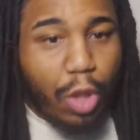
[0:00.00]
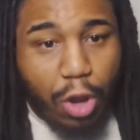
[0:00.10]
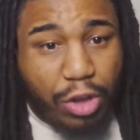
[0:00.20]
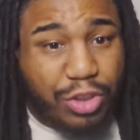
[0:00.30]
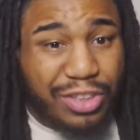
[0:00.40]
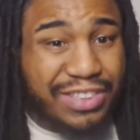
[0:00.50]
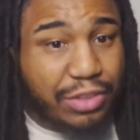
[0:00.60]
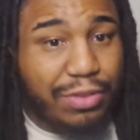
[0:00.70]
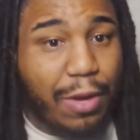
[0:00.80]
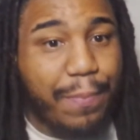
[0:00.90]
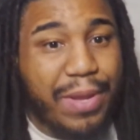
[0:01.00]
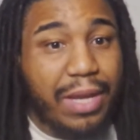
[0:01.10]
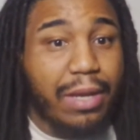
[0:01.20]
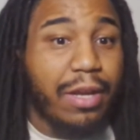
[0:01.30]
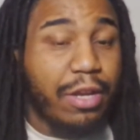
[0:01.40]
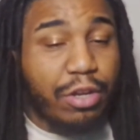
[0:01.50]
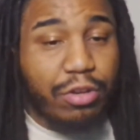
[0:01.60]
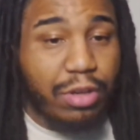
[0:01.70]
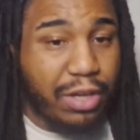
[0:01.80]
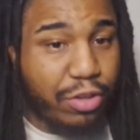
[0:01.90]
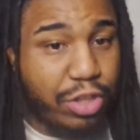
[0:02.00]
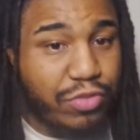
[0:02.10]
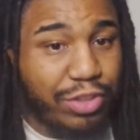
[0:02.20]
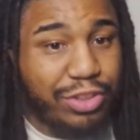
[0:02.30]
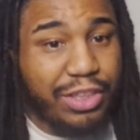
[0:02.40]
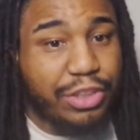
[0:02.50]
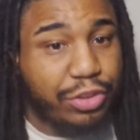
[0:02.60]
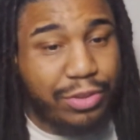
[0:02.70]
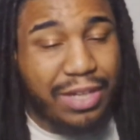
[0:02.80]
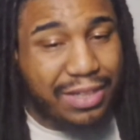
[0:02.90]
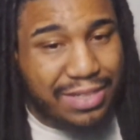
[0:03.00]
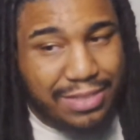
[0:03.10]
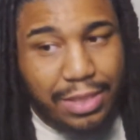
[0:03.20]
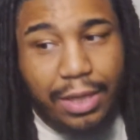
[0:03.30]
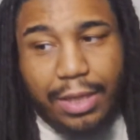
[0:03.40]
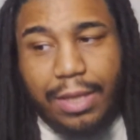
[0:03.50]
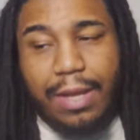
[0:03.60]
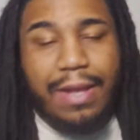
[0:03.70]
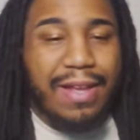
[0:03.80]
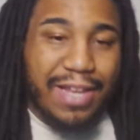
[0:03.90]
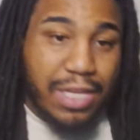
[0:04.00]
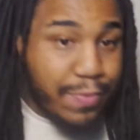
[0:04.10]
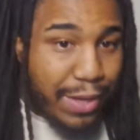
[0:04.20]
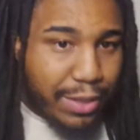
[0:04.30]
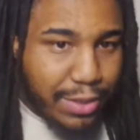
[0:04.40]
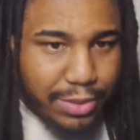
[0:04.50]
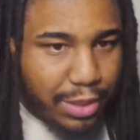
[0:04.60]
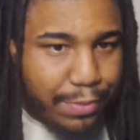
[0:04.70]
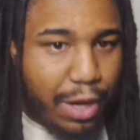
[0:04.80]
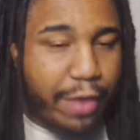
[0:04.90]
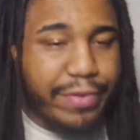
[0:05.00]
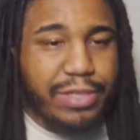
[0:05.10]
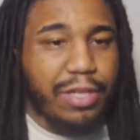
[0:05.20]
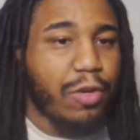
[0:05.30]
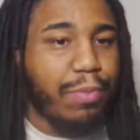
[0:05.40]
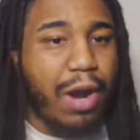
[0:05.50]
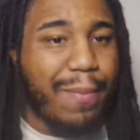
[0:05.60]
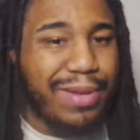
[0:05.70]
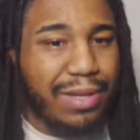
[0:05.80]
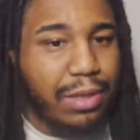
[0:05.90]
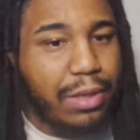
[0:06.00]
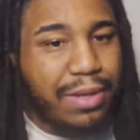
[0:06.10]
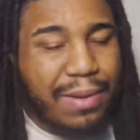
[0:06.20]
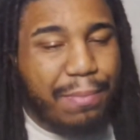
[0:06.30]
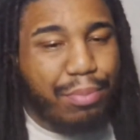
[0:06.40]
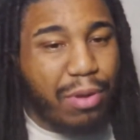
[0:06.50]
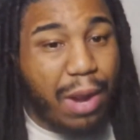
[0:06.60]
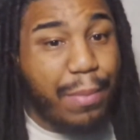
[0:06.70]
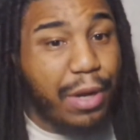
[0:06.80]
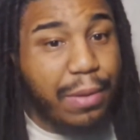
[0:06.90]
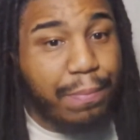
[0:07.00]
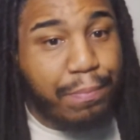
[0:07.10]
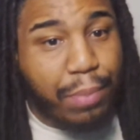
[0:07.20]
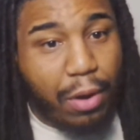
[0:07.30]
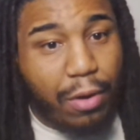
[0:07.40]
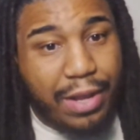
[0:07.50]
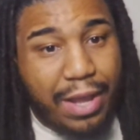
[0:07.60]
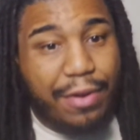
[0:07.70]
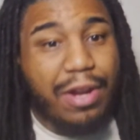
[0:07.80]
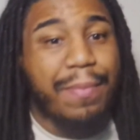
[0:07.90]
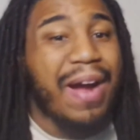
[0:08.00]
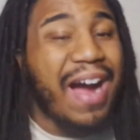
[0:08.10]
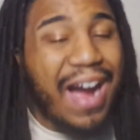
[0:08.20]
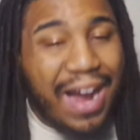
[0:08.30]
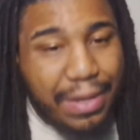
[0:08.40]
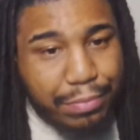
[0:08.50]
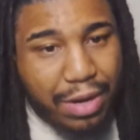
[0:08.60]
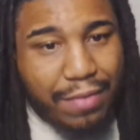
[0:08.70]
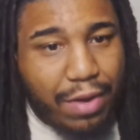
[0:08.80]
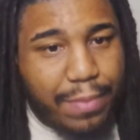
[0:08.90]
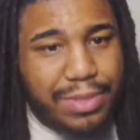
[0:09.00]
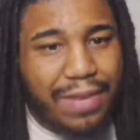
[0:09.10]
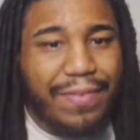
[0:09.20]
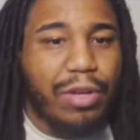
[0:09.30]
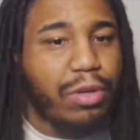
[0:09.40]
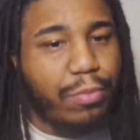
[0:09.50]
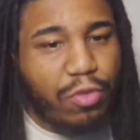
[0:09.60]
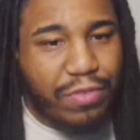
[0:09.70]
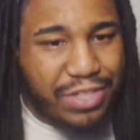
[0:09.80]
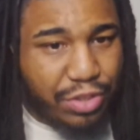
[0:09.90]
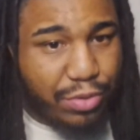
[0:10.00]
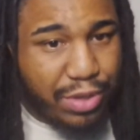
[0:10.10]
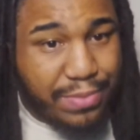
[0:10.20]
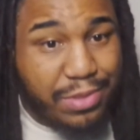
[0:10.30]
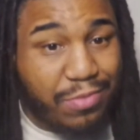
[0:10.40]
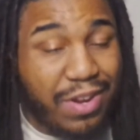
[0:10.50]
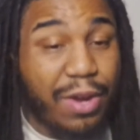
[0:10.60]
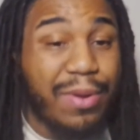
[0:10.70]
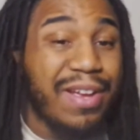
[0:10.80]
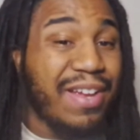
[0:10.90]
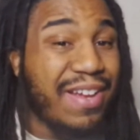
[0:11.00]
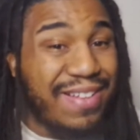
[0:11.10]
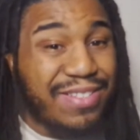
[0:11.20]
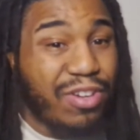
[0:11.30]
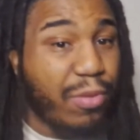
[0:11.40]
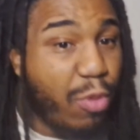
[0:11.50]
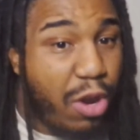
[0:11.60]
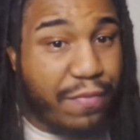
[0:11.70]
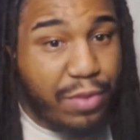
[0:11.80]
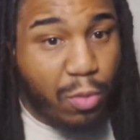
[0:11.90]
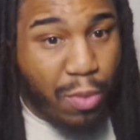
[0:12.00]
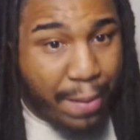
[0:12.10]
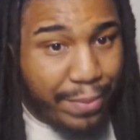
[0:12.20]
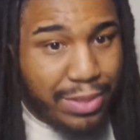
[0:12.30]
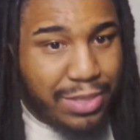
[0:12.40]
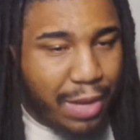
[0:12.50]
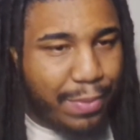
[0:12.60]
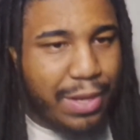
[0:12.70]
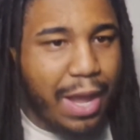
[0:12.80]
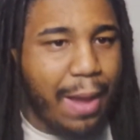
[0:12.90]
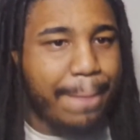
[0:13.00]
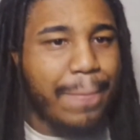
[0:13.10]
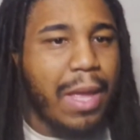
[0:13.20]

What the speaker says: Also, our sixth round pick, Chris Rodriguez Jr. out of Kentucky. He's making his team, obviously. He'll probably be the primary ball carrier behind Brian Robinson. I think they're going to move Antonio Gibson around in terms more of the weapon type of guy.